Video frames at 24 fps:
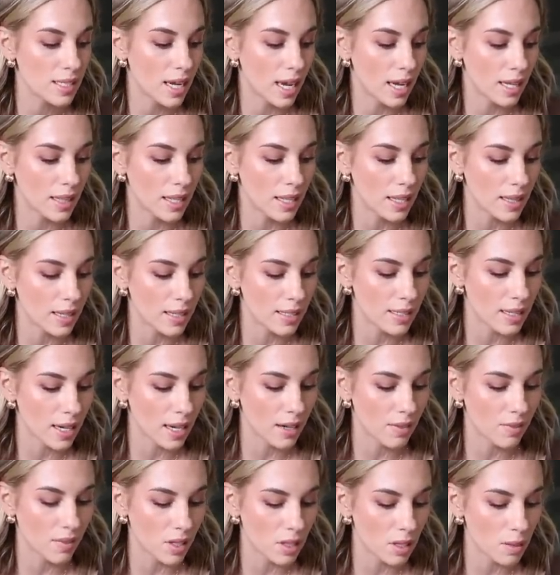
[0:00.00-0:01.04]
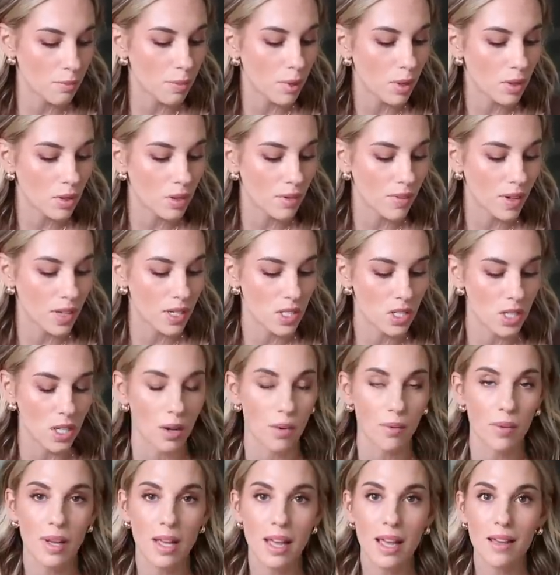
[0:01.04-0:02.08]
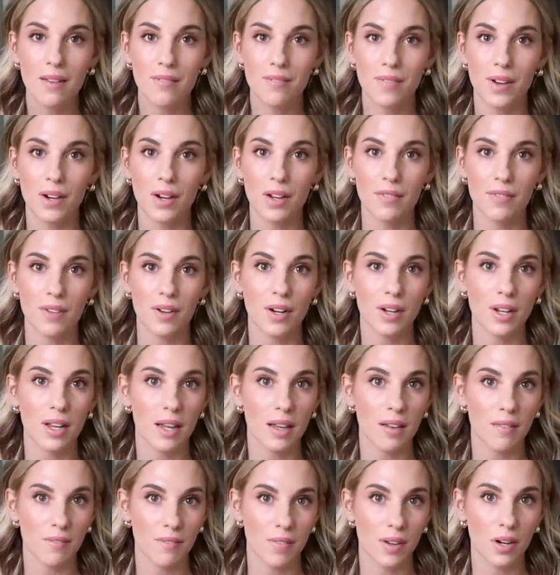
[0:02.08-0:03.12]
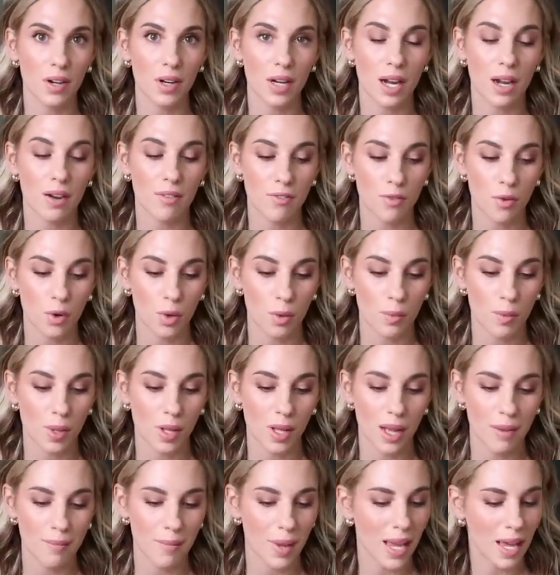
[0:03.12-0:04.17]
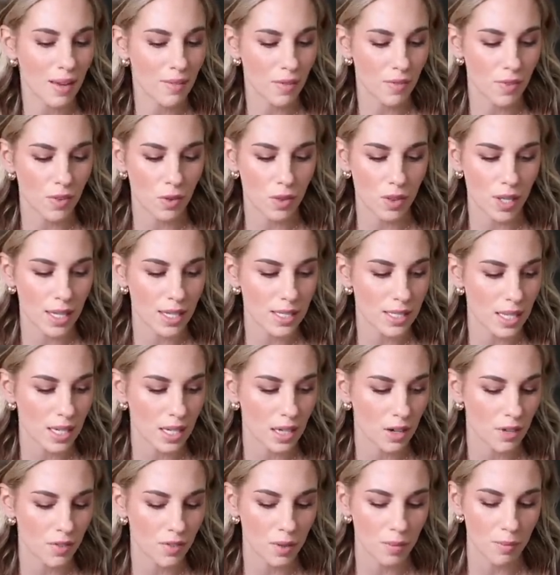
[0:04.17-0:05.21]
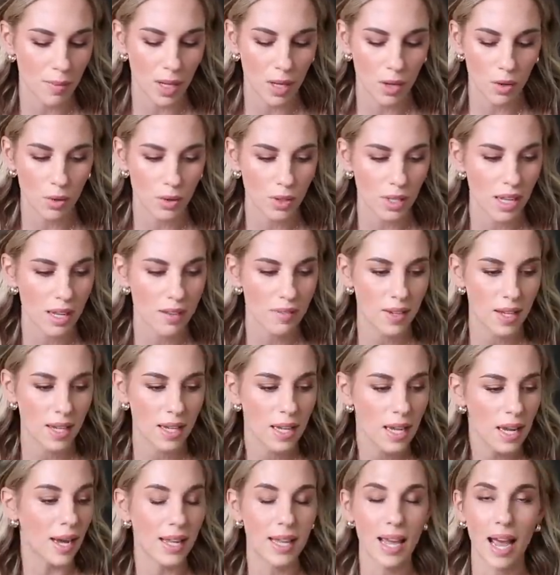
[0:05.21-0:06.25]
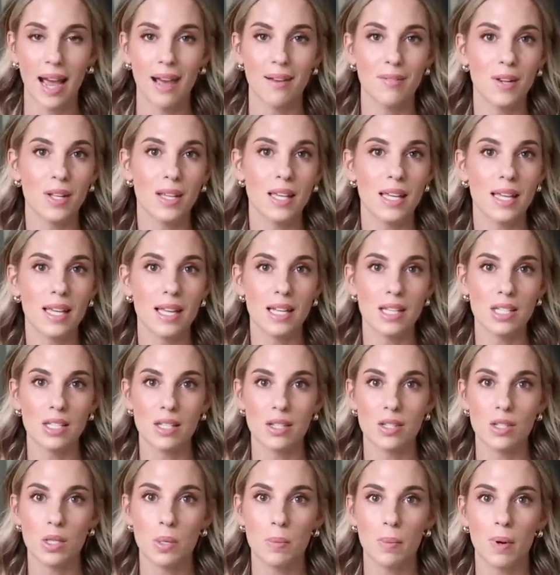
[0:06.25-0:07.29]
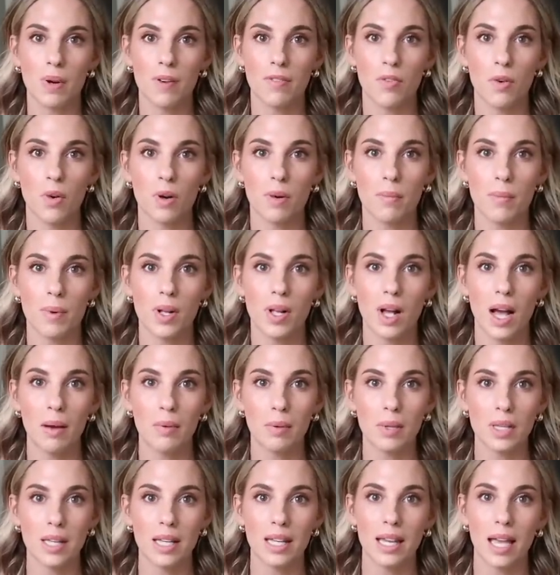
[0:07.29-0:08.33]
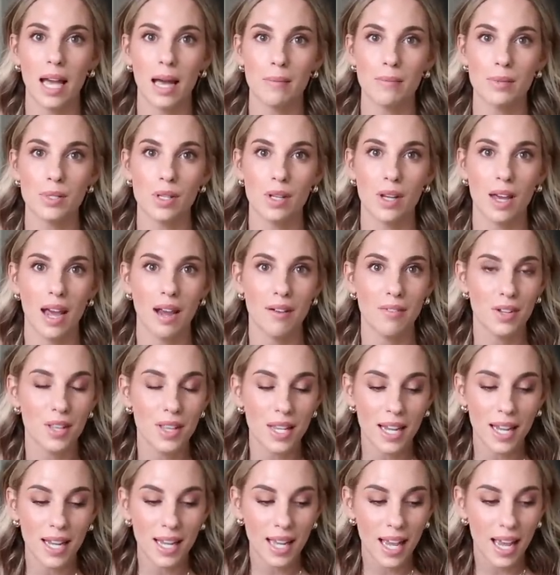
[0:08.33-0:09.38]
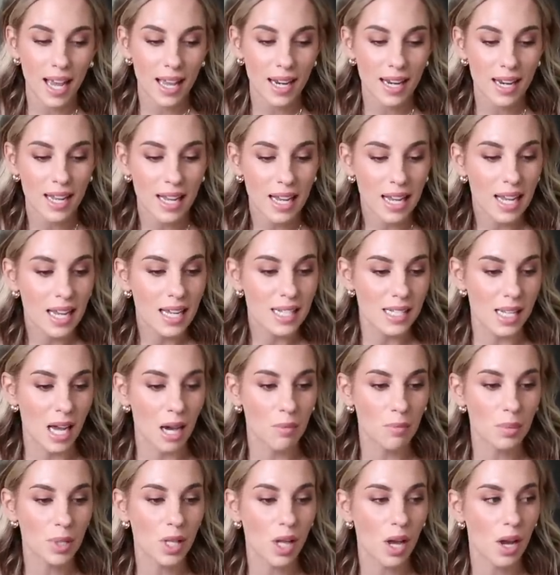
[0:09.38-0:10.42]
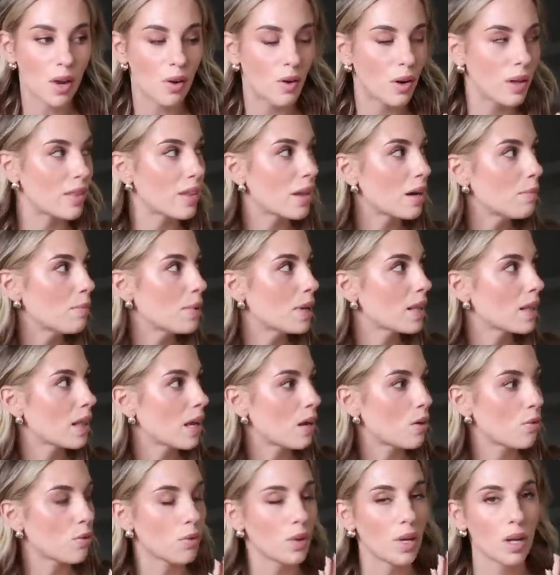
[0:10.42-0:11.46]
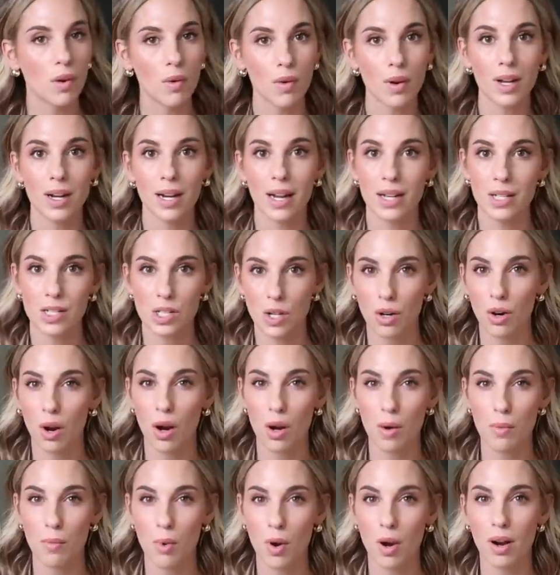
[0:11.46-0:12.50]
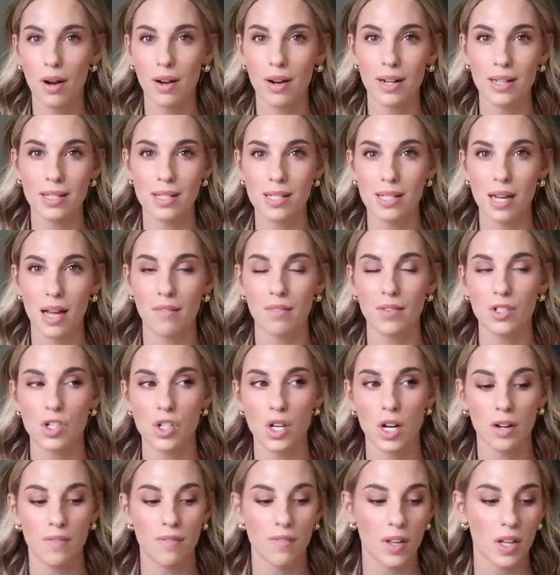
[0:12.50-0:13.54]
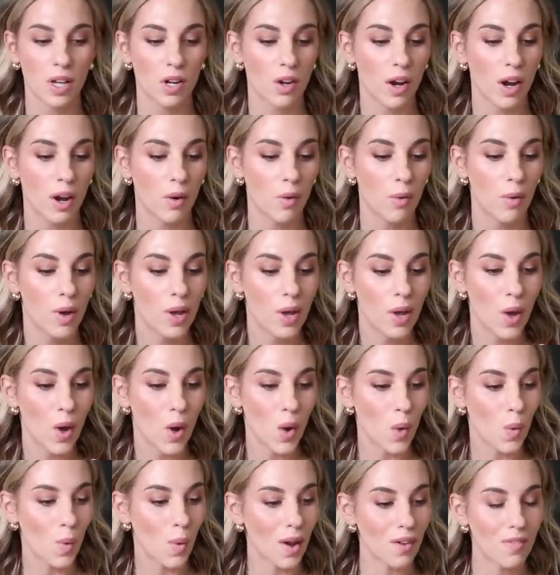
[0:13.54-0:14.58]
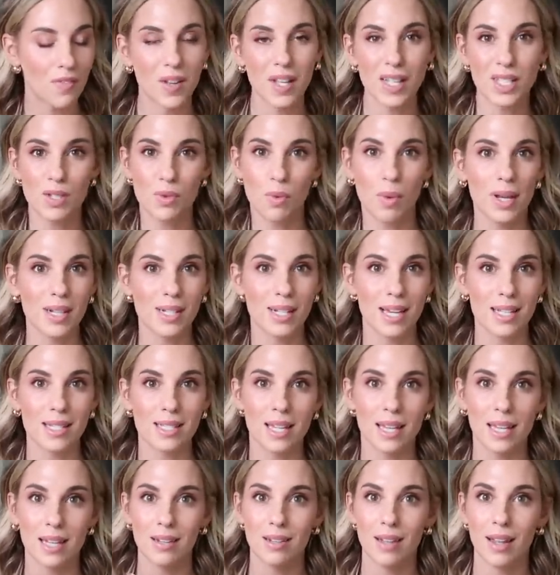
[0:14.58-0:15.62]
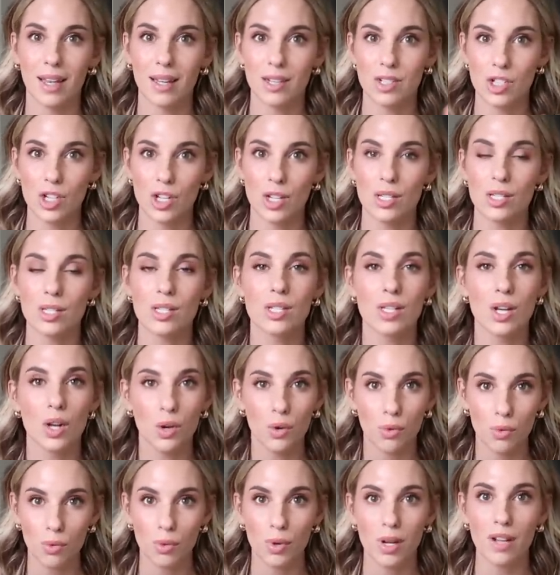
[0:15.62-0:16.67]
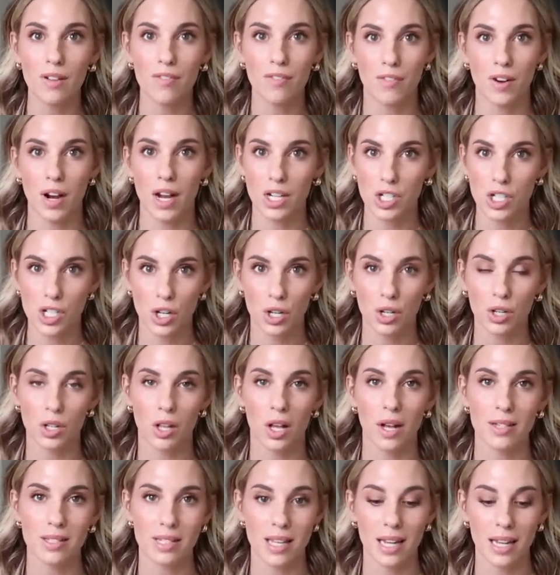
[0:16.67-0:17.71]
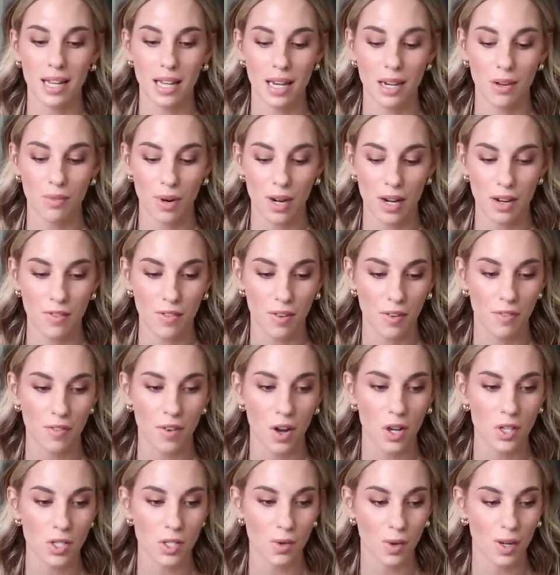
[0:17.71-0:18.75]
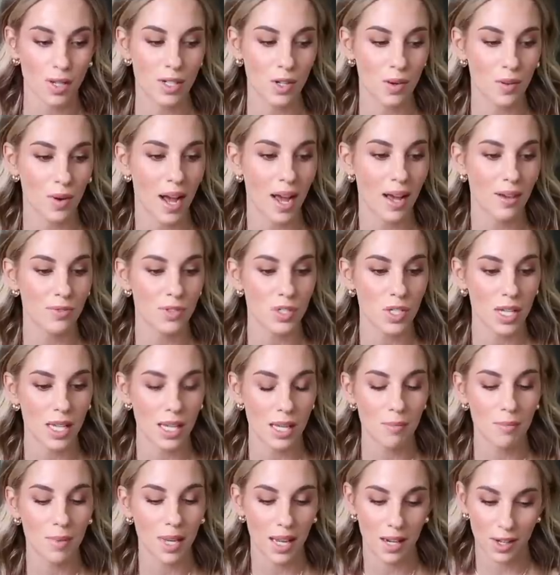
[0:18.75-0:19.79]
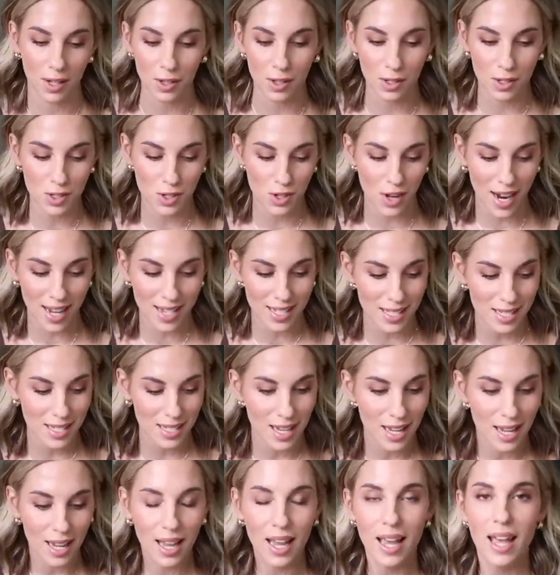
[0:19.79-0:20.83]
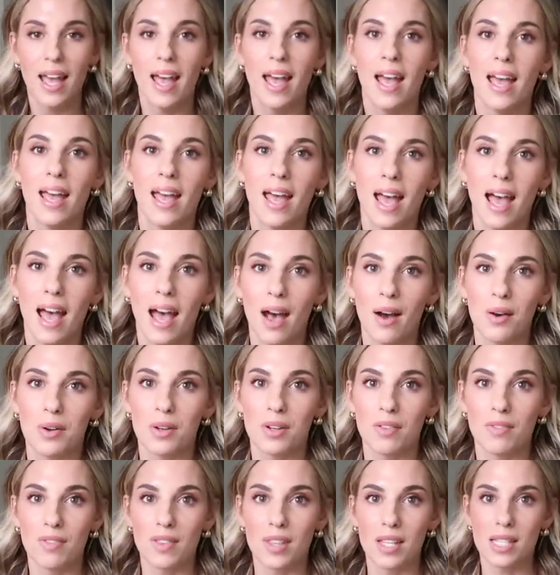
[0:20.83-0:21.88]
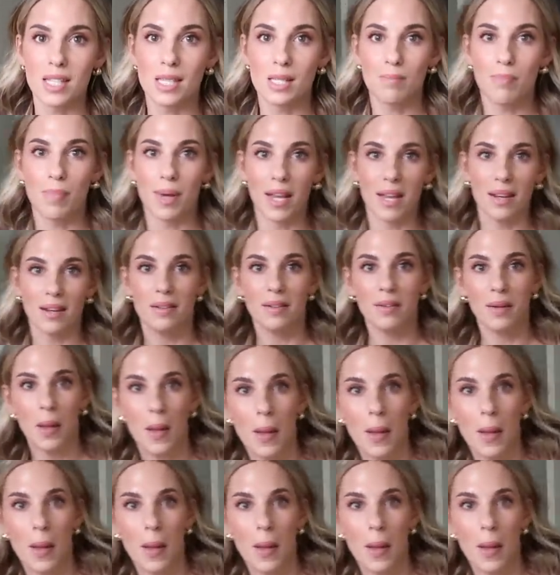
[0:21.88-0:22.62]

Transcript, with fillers: I think that's kind of like the bulk of it. So very, very, very affordable. I may have a few things in here from like Old Navy, but yeah, everything is super affordable. I will link absolutely everything I can down below. And then I'm going to like reorganize her armoire and stuff and try to figure out what fits, what doesn't, and just refresh her closet and get it ready for fall so I don't have to keep getting her dressed out of this bin.